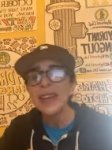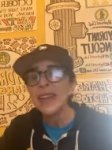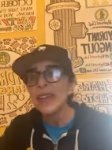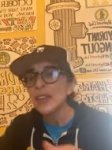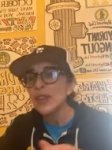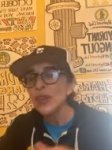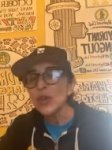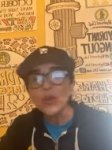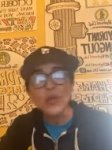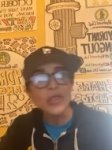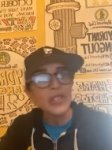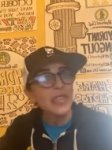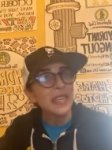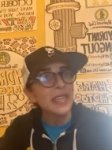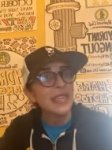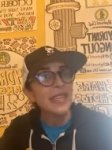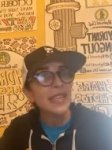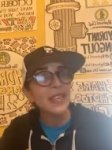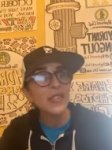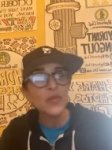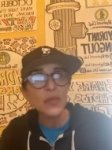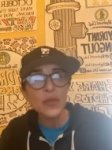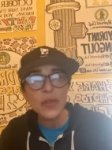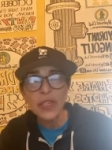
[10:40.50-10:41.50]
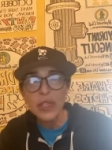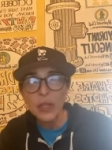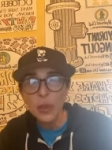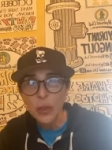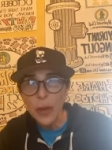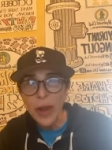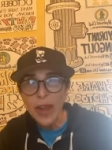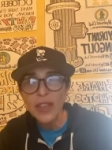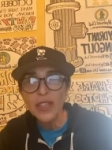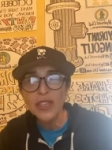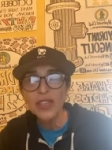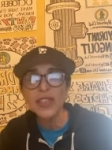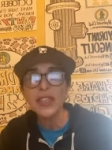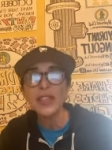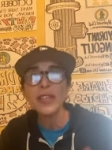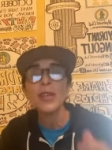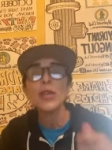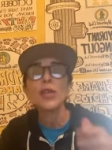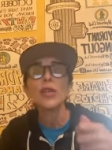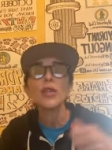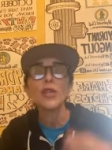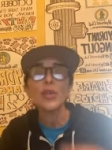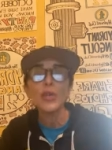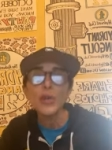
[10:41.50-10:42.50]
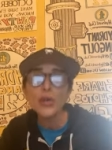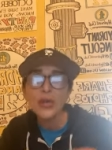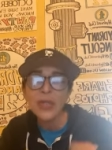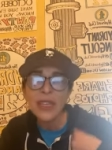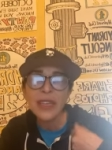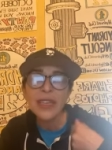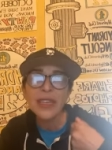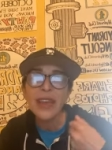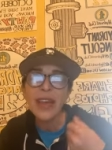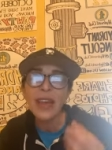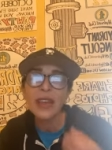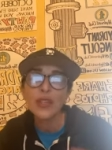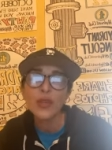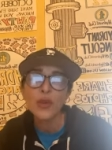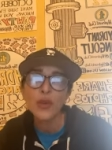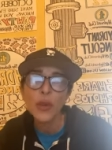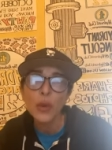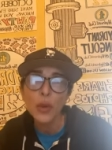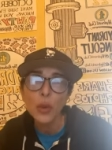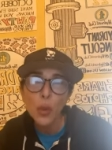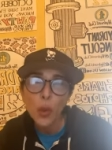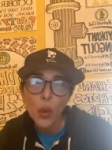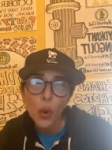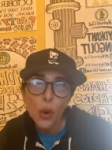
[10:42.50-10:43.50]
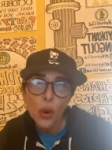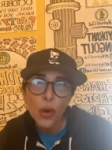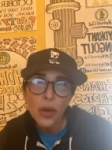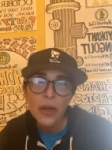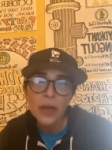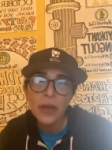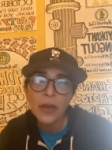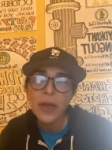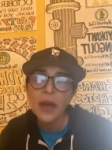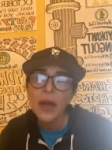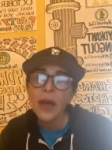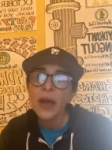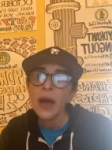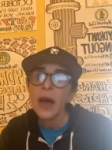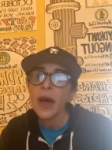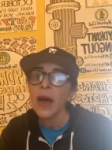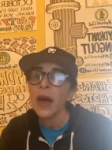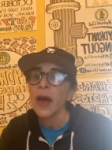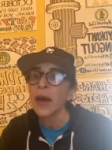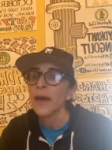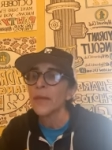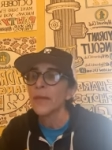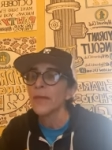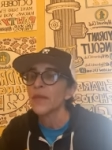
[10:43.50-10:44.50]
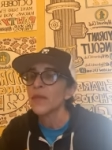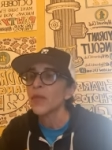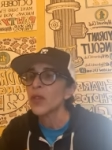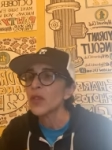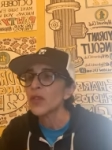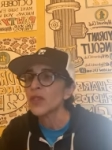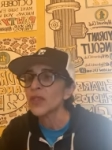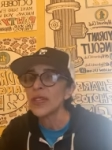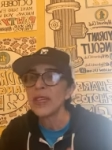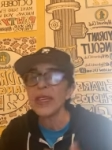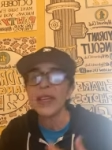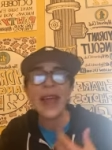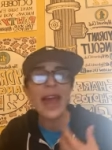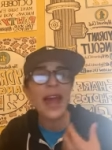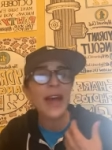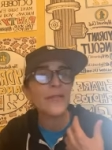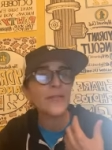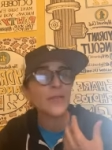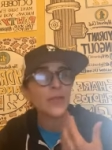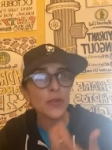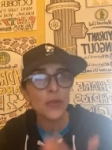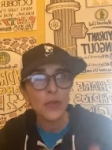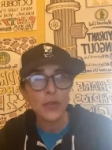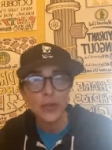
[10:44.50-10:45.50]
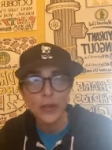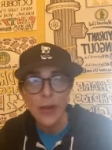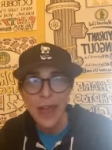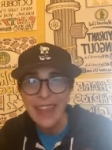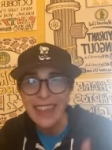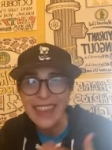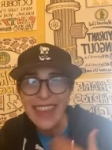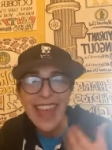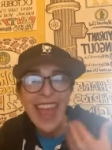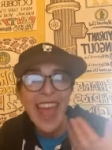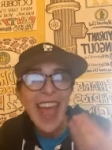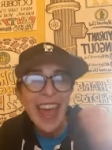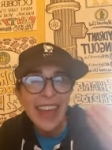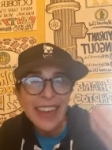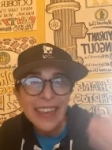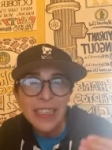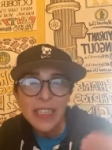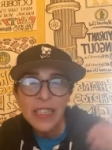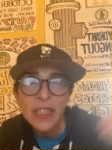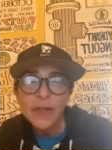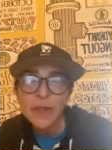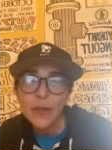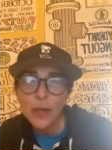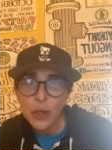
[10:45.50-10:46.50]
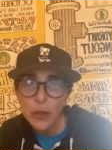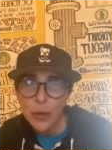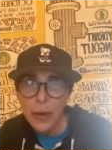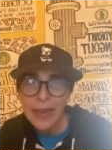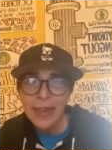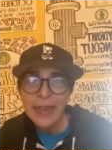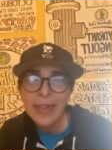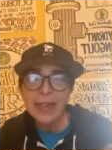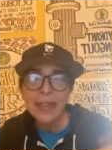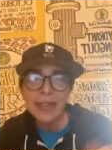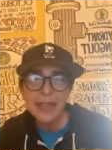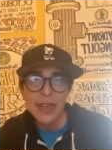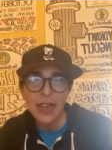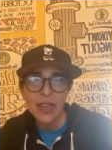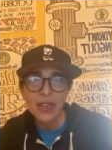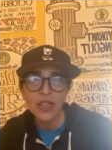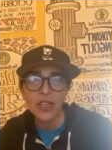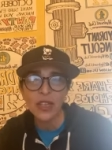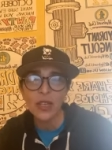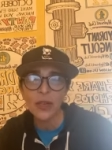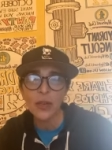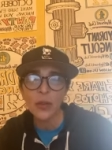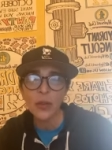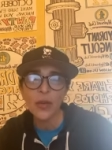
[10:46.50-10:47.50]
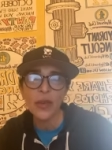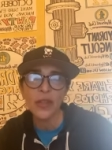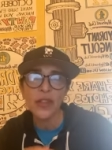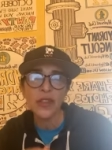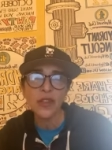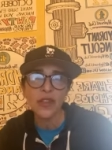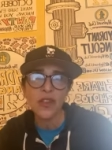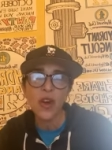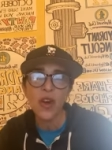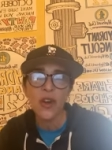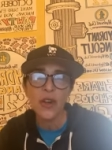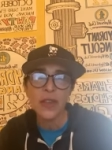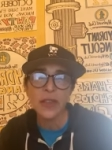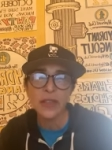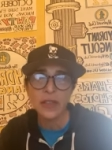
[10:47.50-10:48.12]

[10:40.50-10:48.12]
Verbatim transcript: Using it as redirection, using it as a reward, um, using it after at the end of a training session when the dog has